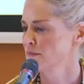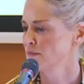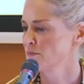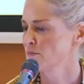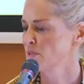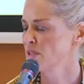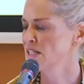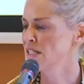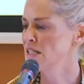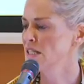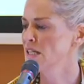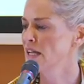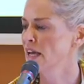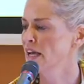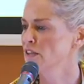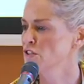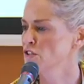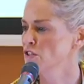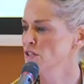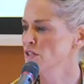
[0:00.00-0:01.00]
Peace in
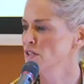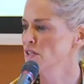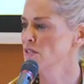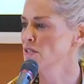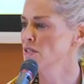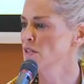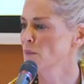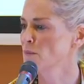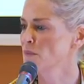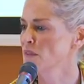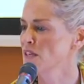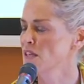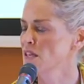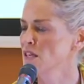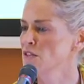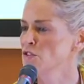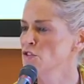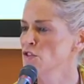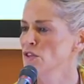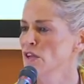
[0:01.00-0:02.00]
action is something
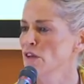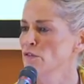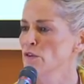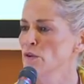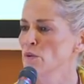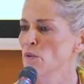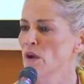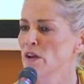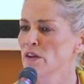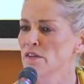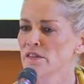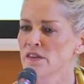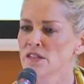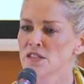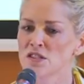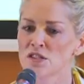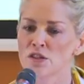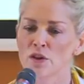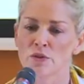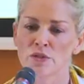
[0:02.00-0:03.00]
each and every one of
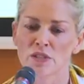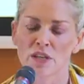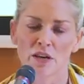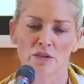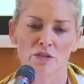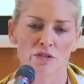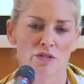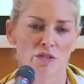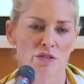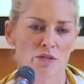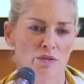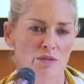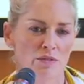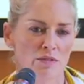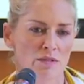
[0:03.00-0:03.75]
us knows how to do.